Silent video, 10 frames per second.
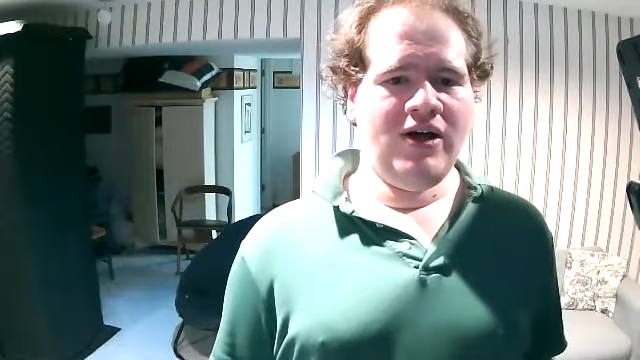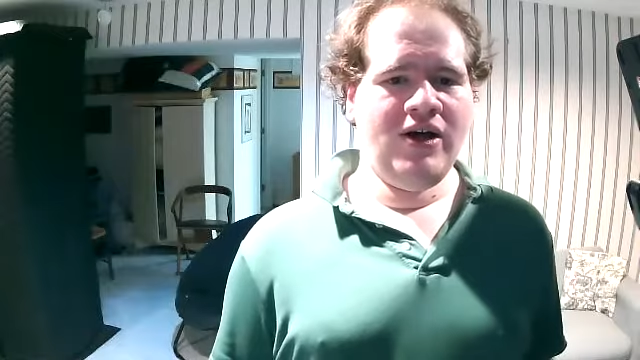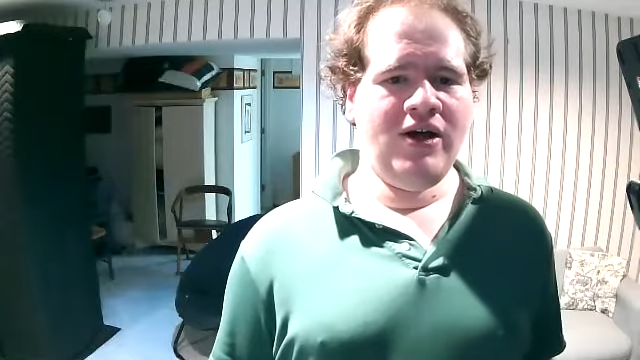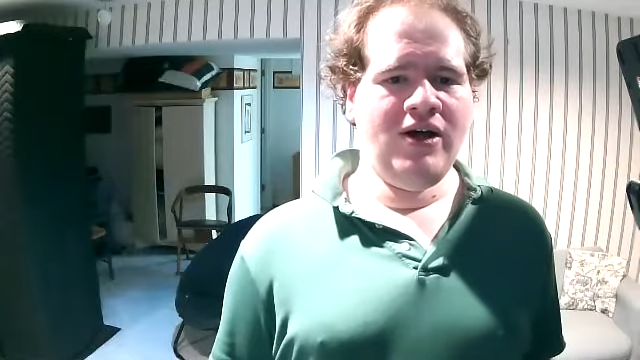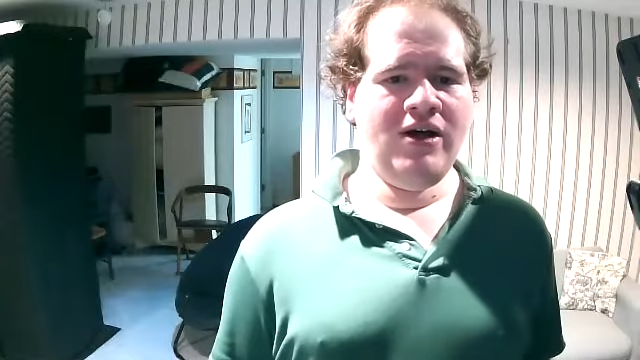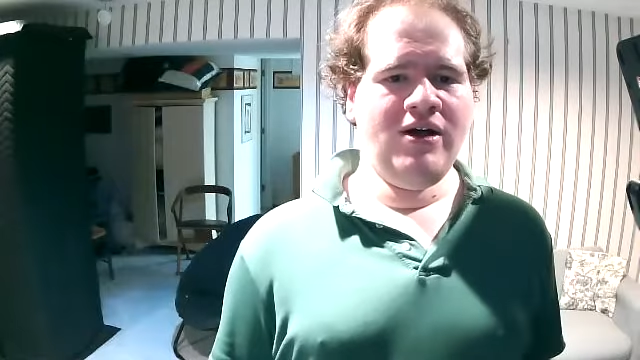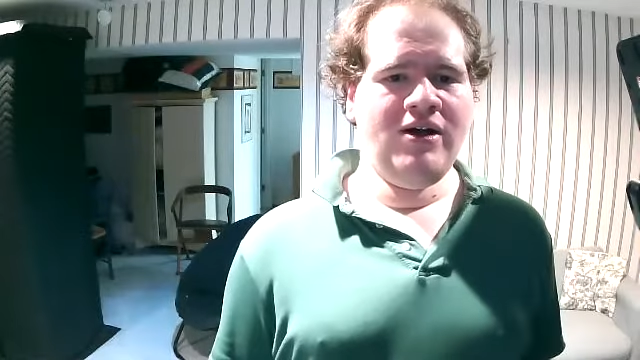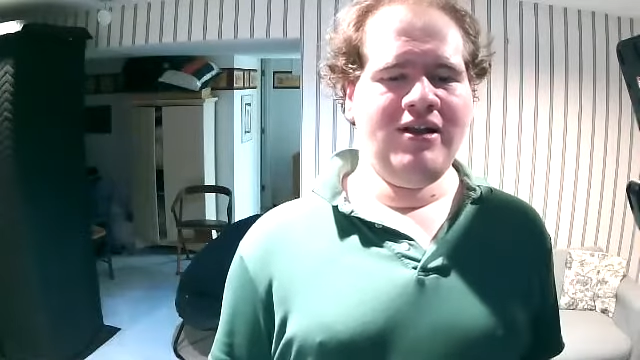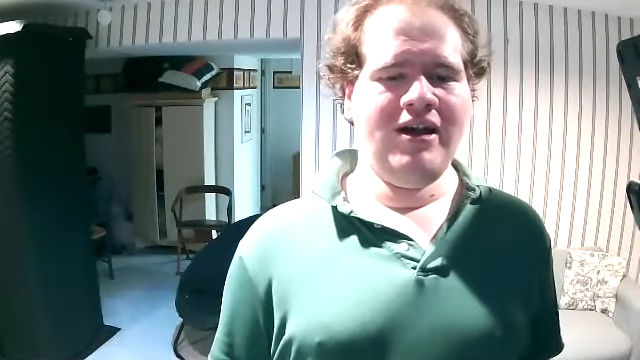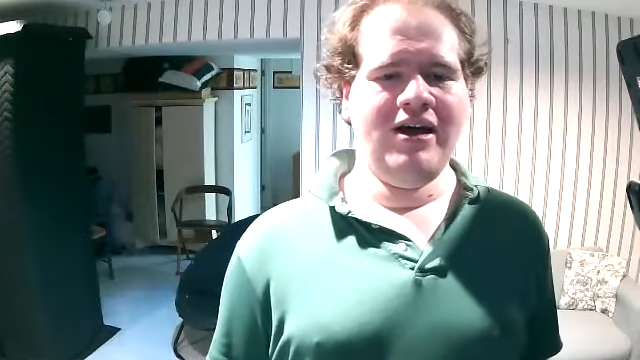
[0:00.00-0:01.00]
All
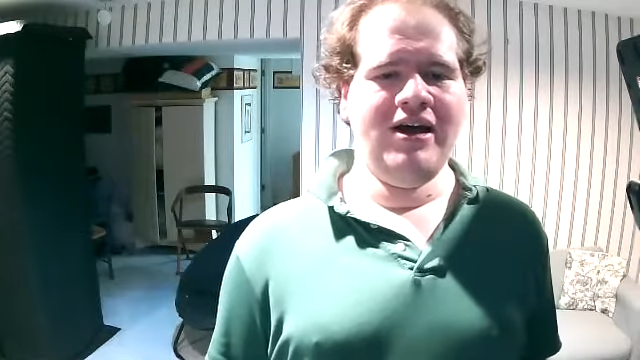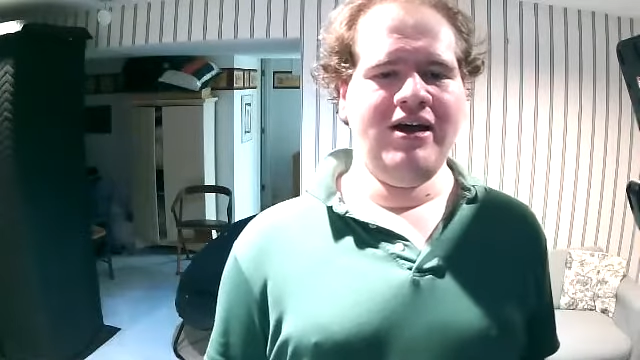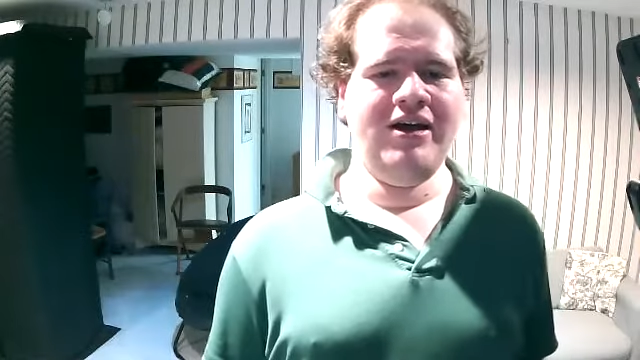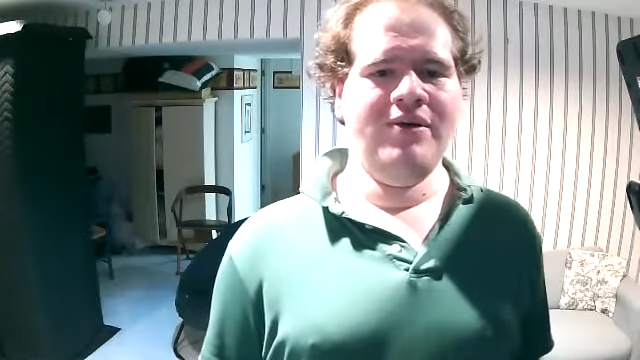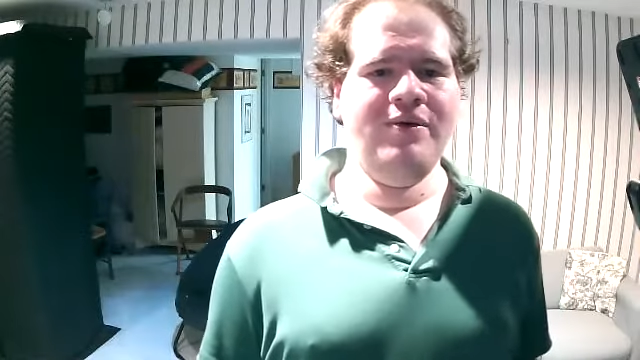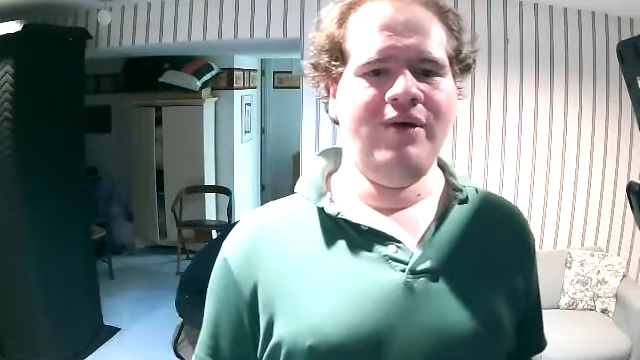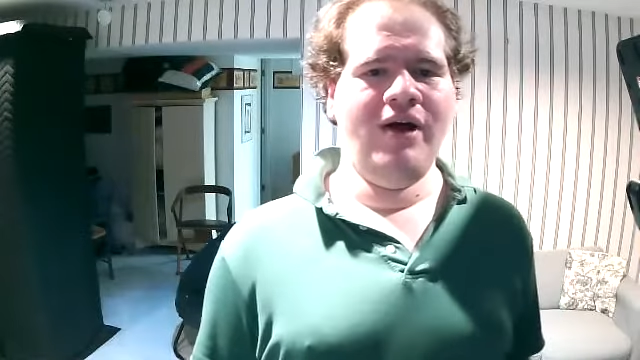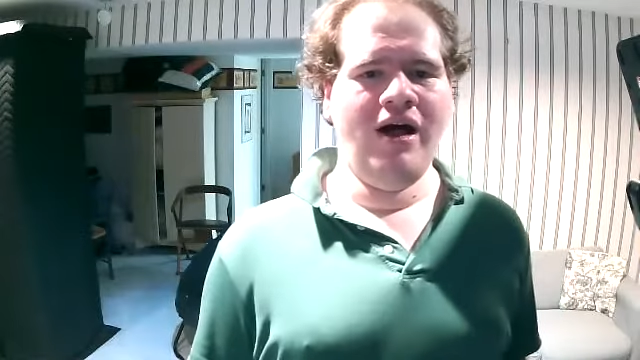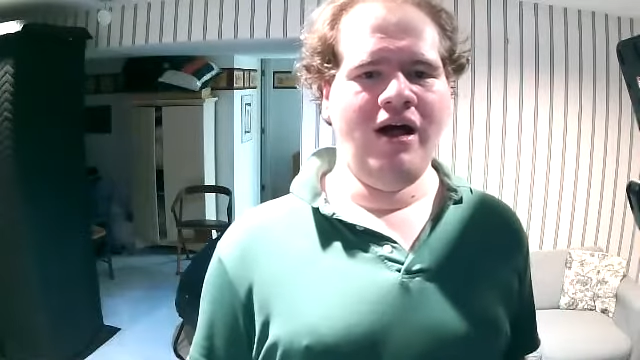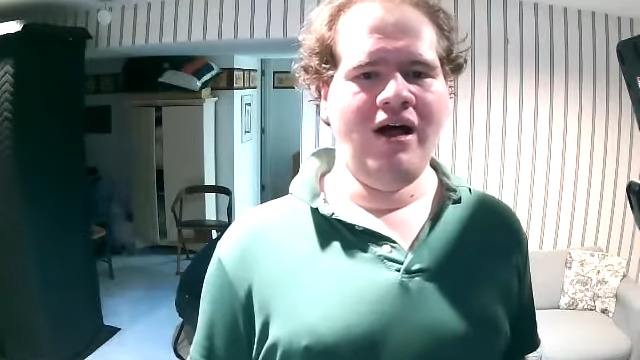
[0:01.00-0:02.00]
I
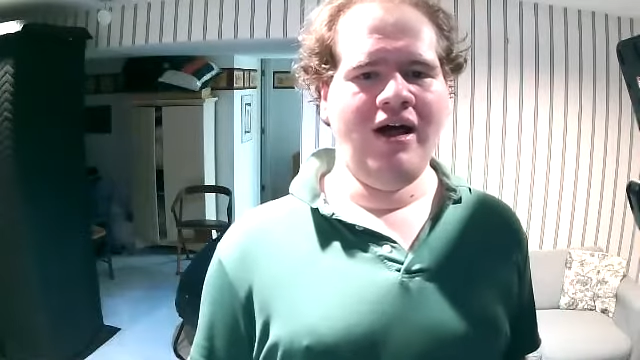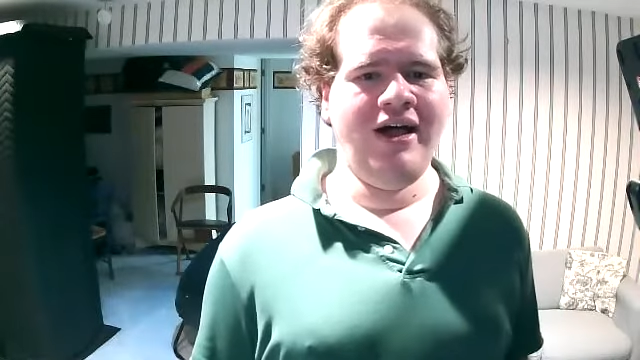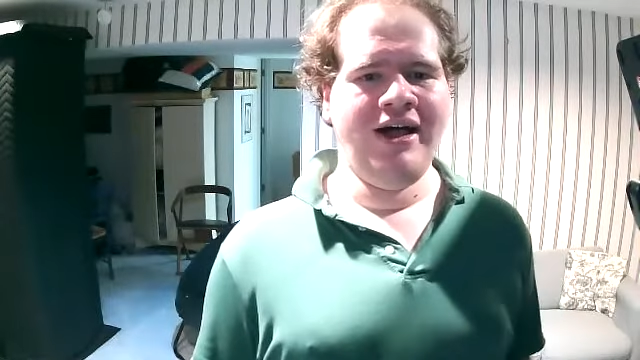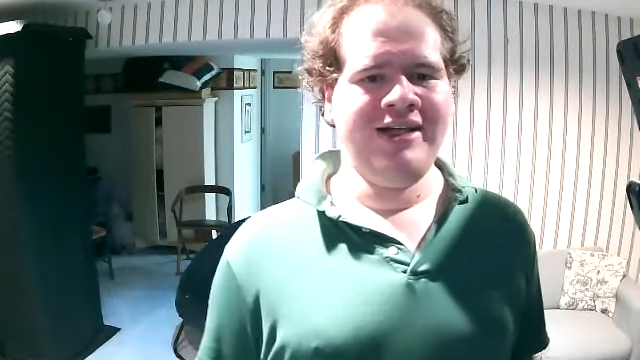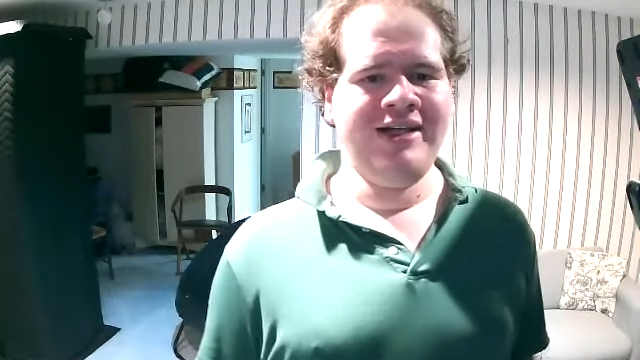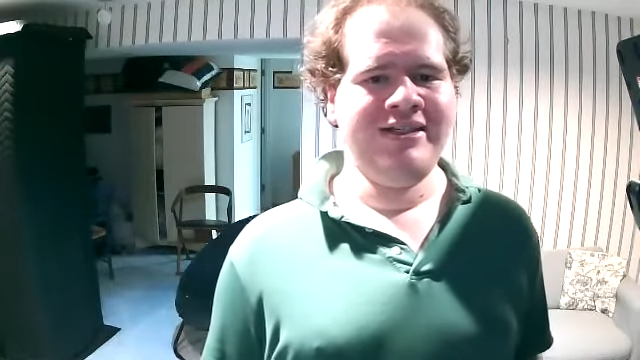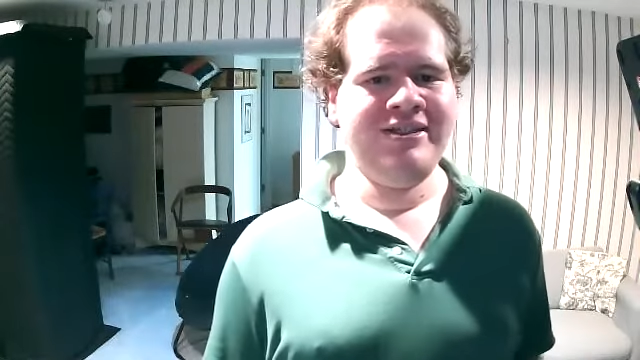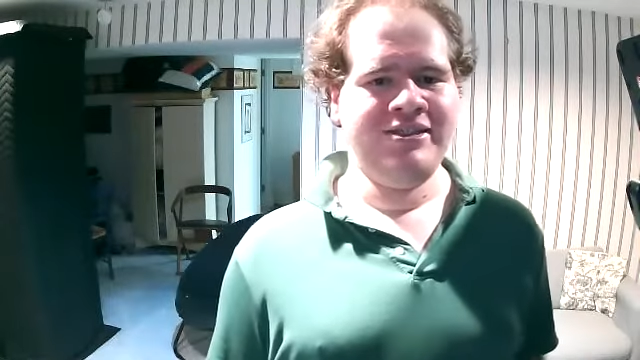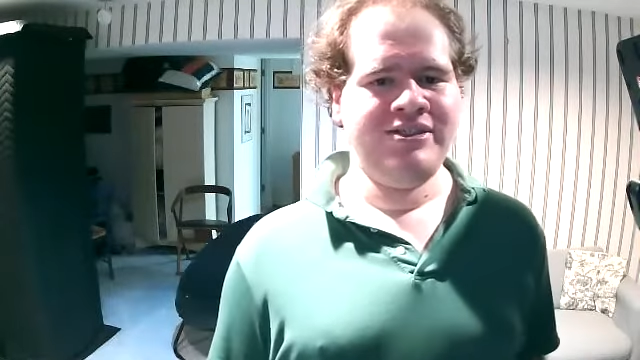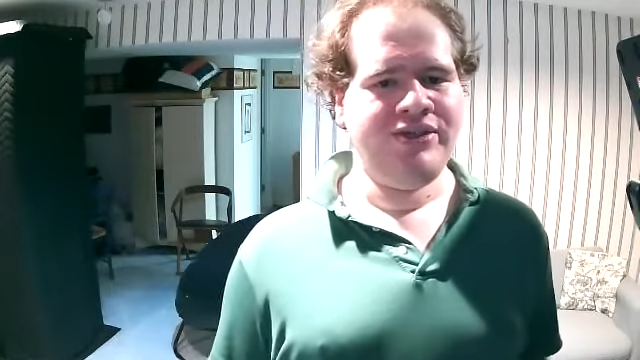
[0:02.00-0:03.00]

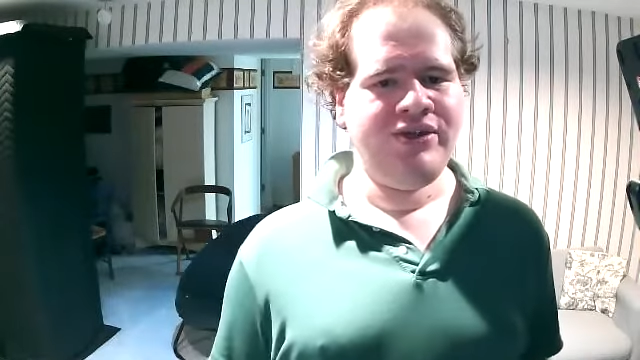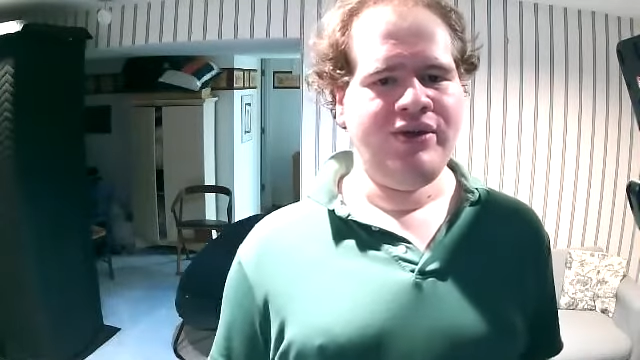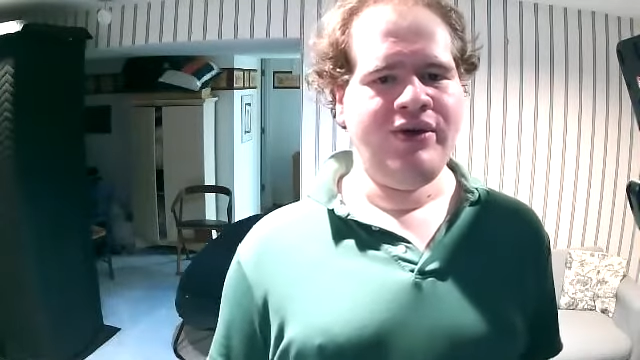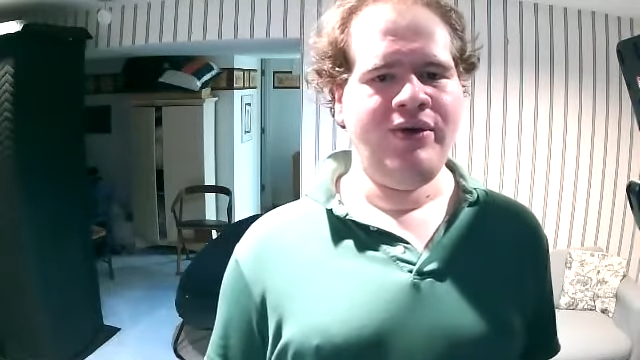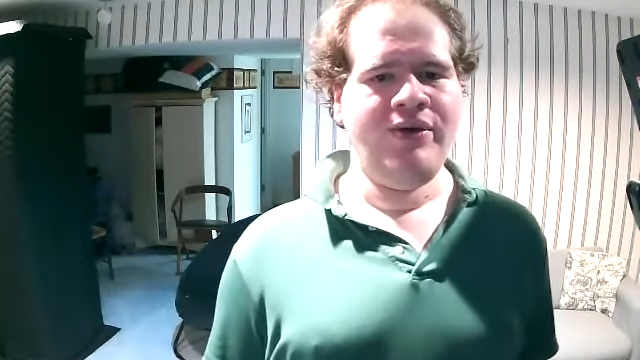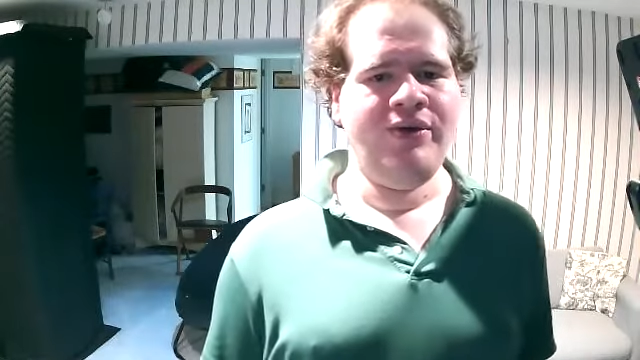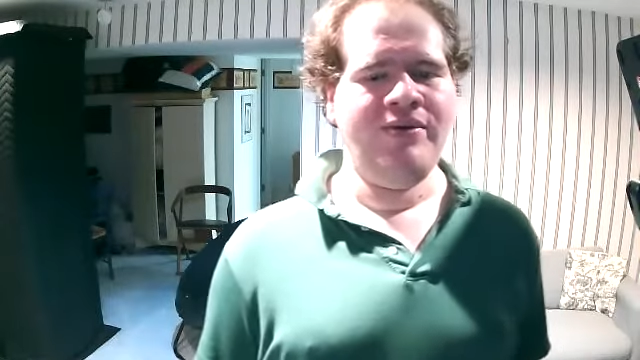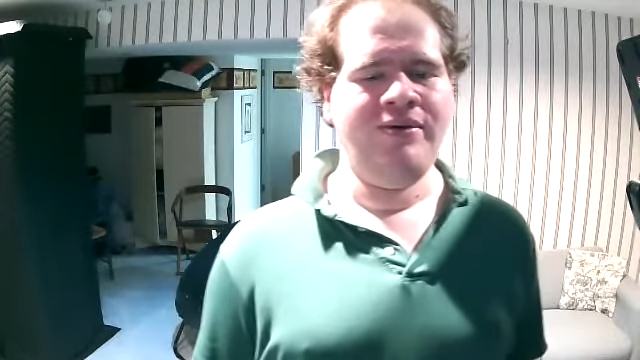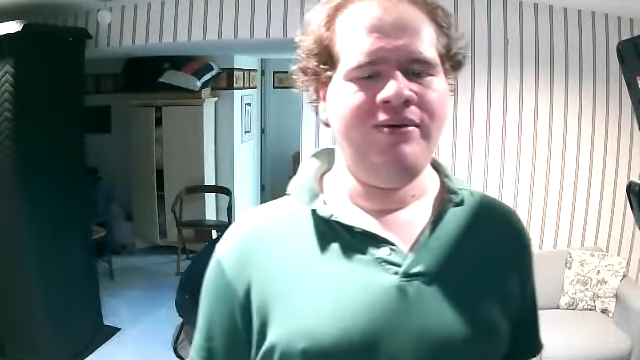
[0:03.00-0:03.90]
wanna do